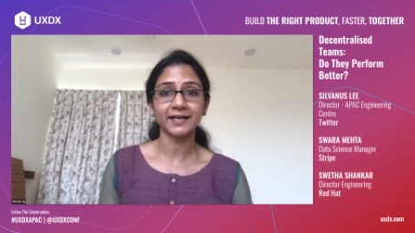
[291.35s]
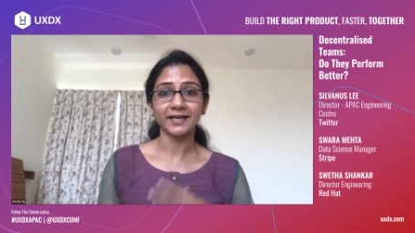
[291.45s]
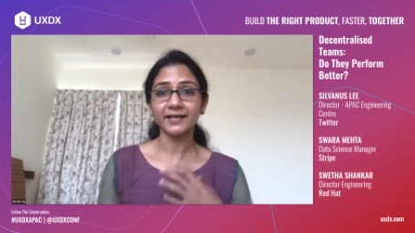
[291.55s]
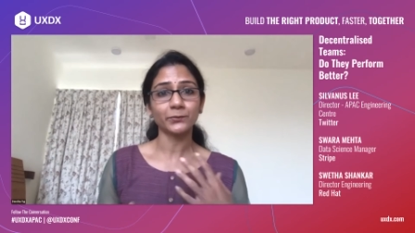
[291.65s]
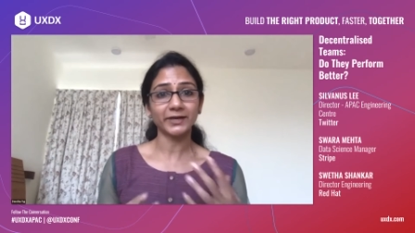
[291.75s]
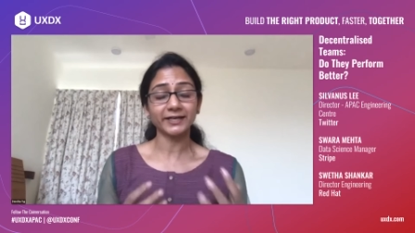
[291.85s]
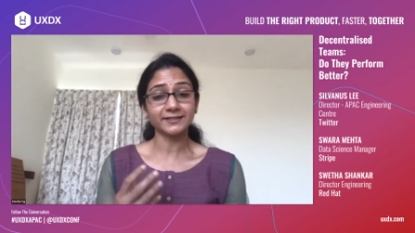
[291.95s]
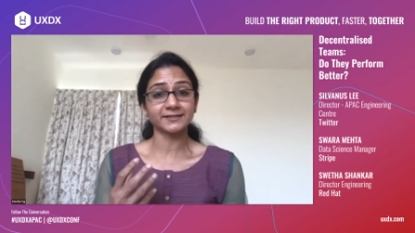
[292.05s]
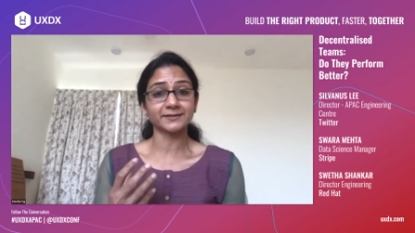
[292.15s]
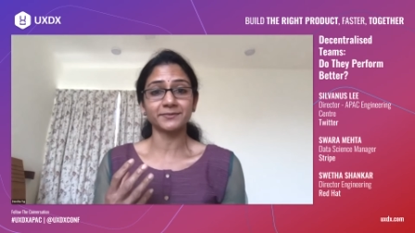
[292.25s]
In a very
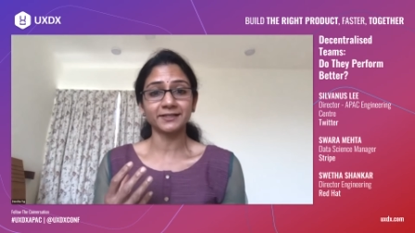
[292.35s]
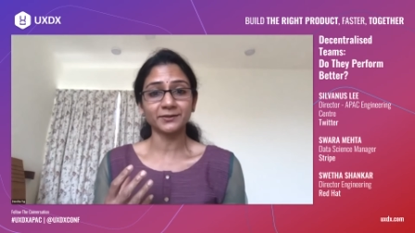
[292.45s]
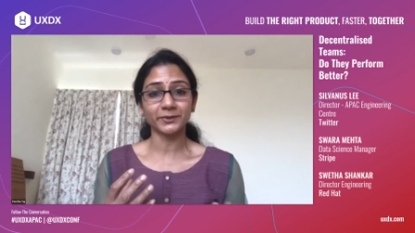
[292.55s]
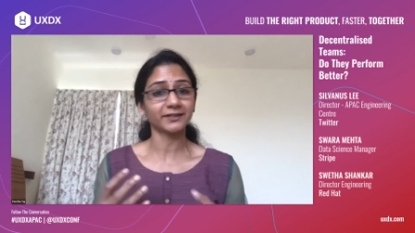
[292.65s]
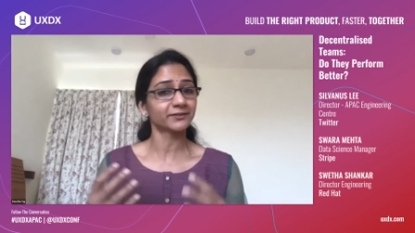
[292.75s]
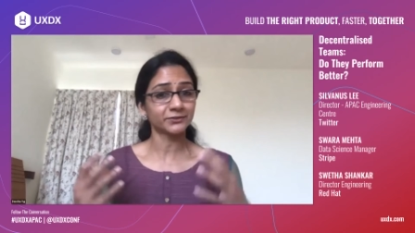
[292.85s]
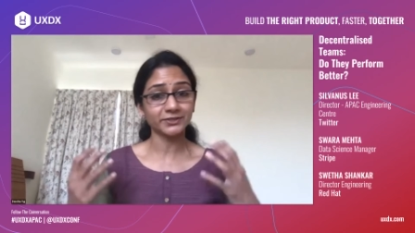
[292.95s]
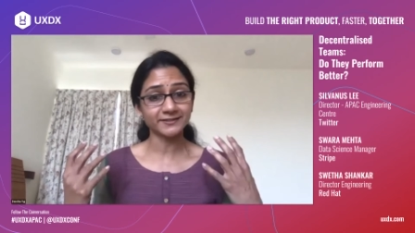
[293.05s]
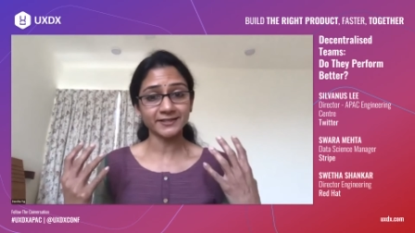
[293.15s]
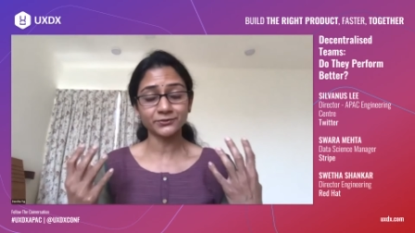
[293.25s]
similar way, the
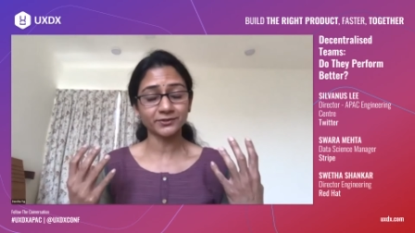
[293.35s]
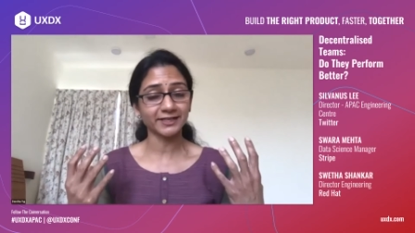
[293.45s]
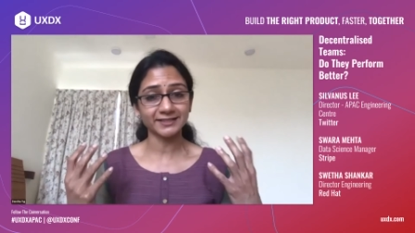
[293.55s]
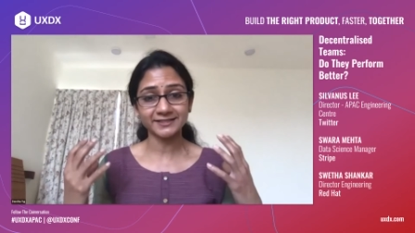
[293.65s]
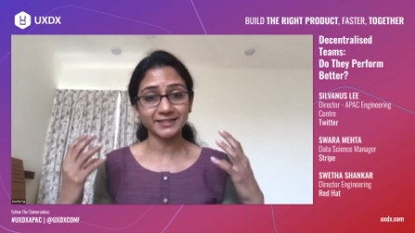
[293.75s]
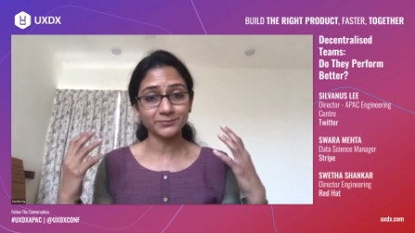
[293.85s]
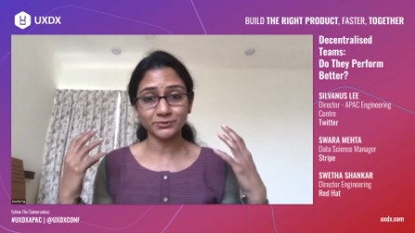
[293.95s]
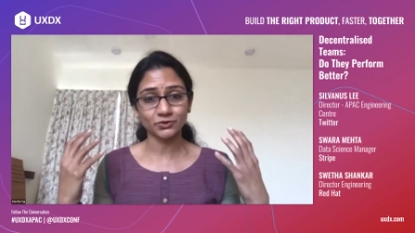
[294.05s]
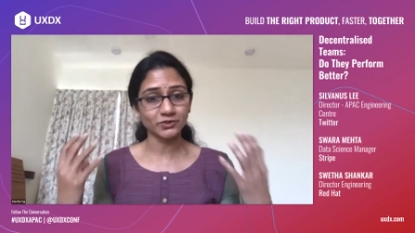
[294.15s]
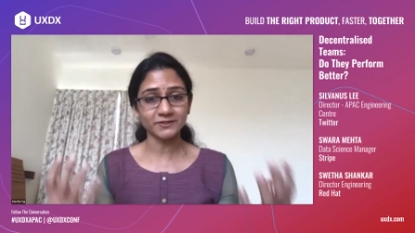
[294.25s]
decentralized teams
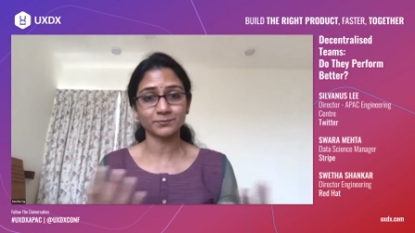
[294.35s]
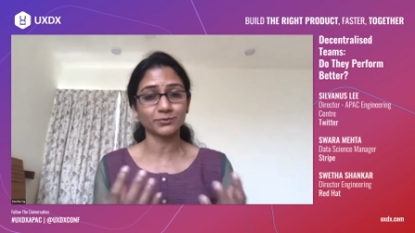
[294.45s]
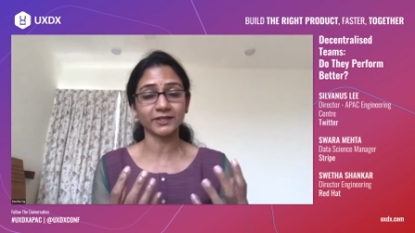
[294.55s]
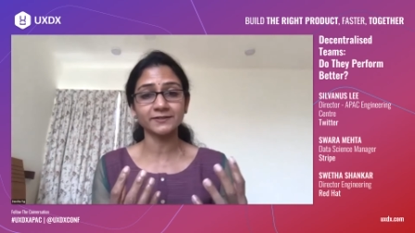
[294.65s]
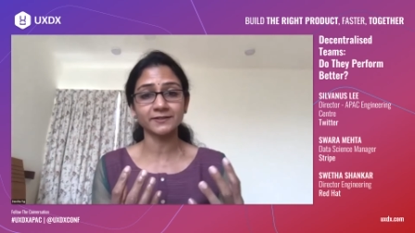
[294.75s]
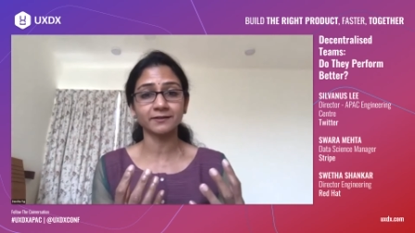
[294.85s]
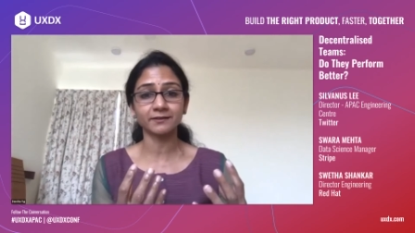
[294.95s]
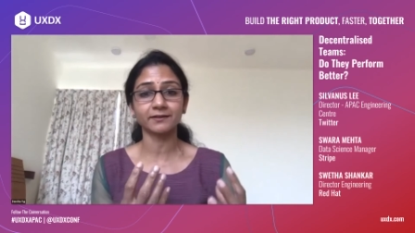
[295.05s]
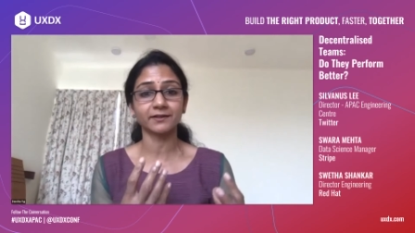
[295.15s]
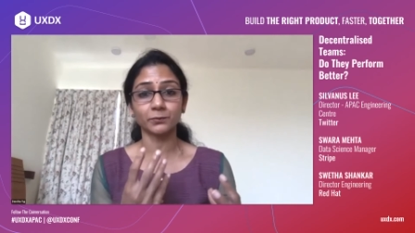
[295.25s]
just brings
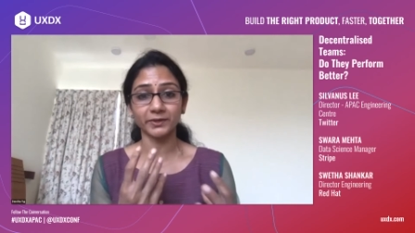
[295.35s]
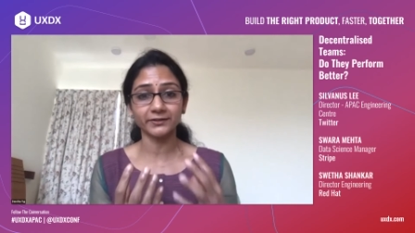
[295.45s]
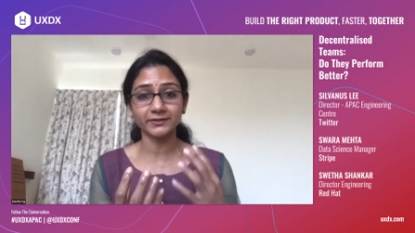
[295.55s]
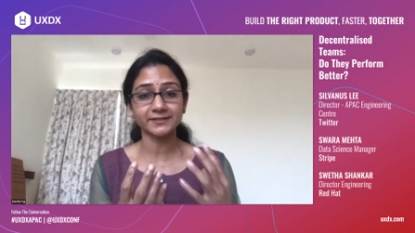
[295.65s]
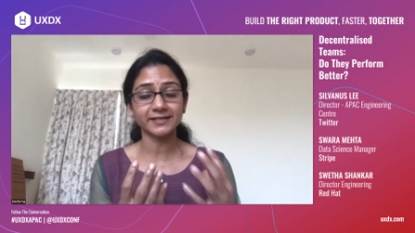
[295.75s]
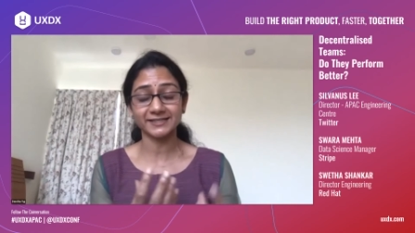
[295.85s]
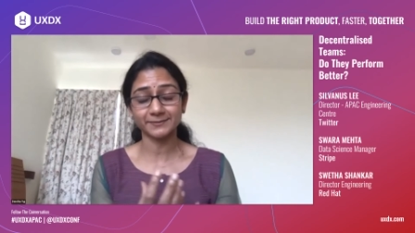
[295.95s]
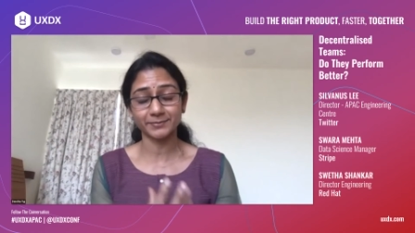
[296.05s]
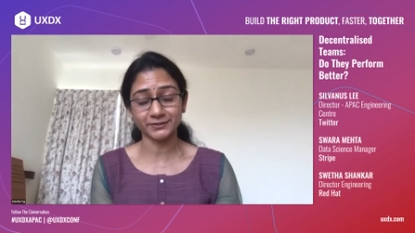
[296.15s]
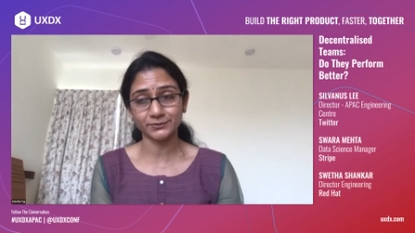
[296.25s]
in the various
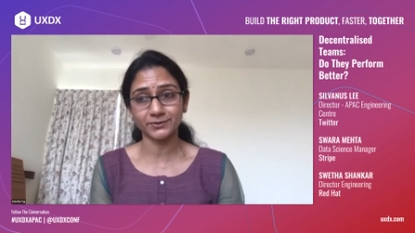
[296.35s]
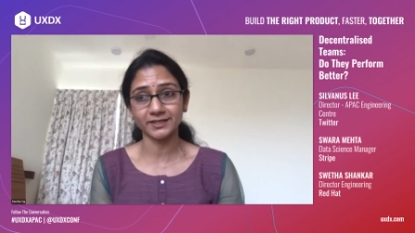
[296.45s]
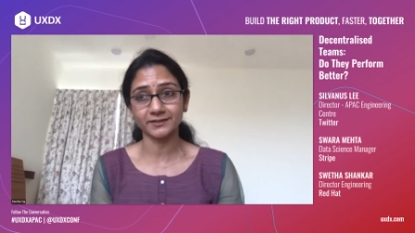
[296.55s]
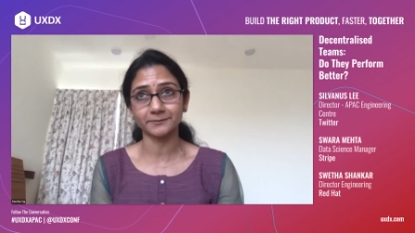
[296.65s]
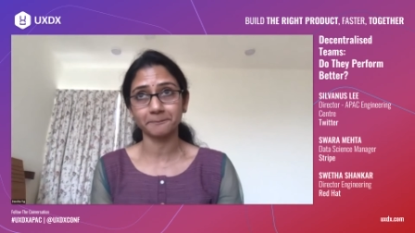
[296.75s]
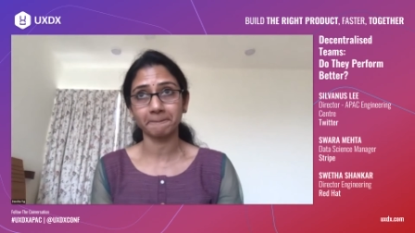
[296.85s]
aspects together.